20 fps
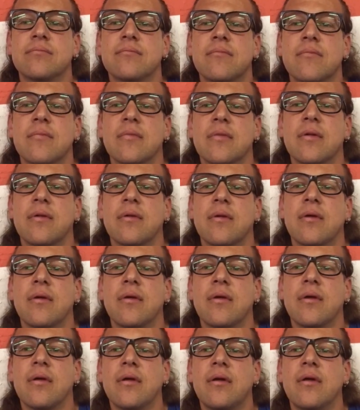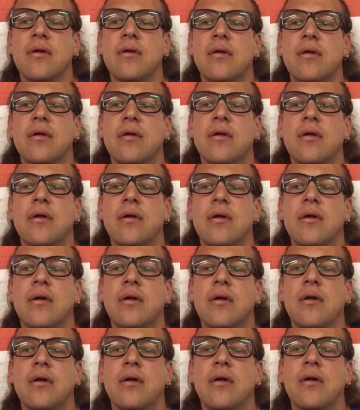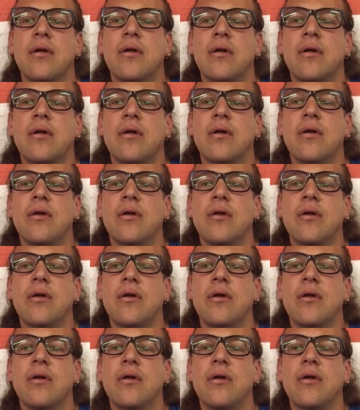(no one is talking)